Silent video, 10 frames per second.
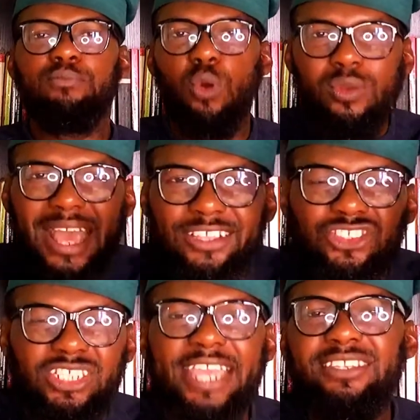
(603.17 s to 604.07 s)
Mona
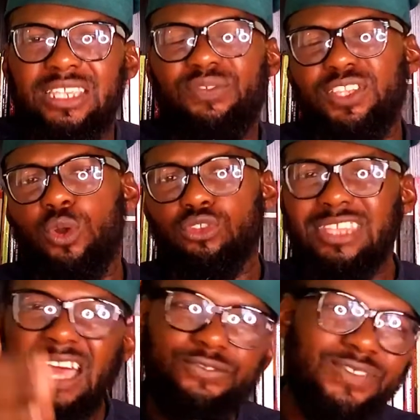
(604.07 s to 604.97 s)
share this video with
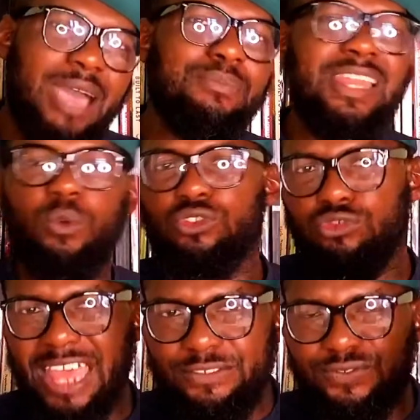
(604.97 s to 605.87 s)
our family, with
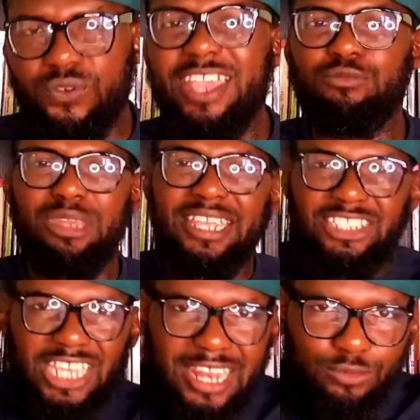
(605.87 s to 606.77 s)
our friends. Make
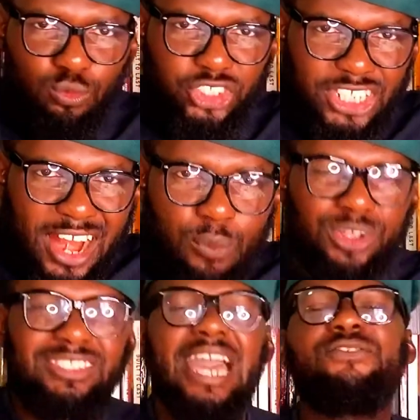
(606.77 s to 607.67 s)
share them, share them
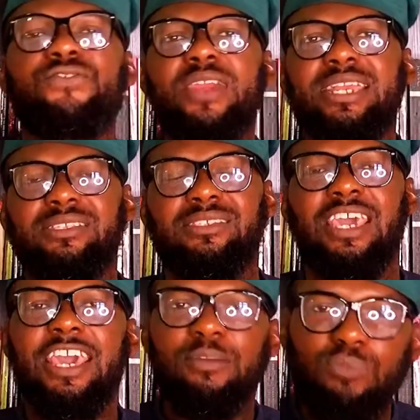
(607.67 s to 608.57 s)
with their friends.
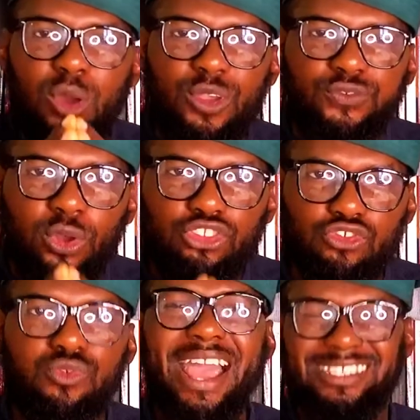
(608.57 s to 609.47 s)
Make we for
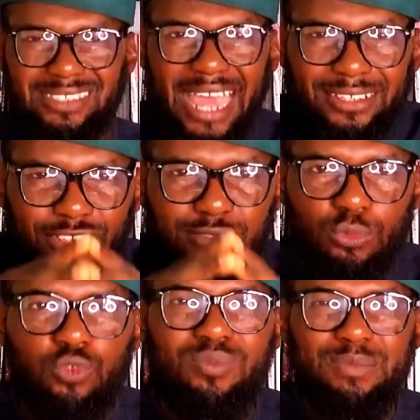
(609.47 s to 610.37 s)
try. Start this
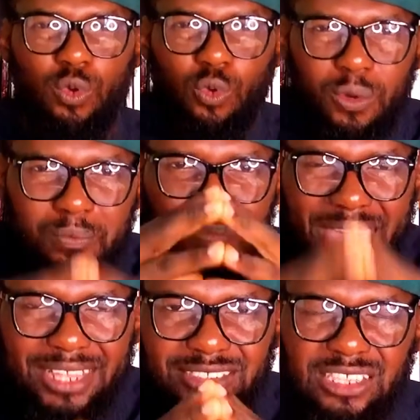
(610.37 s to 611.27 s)
movement. We will
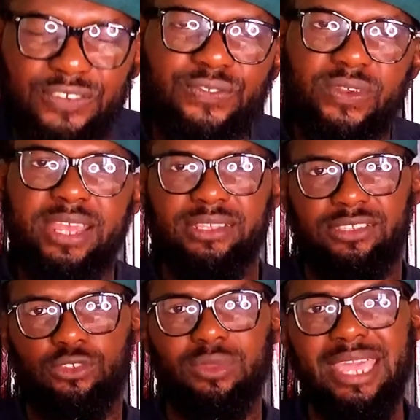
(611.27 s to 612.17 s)
make difference
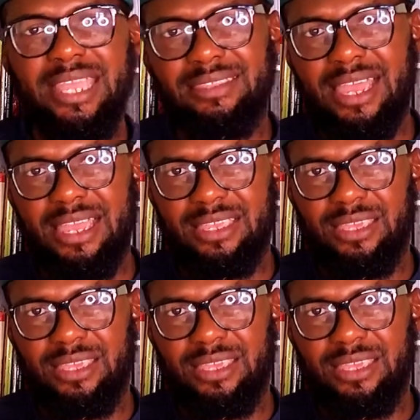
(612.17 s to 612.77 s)
together.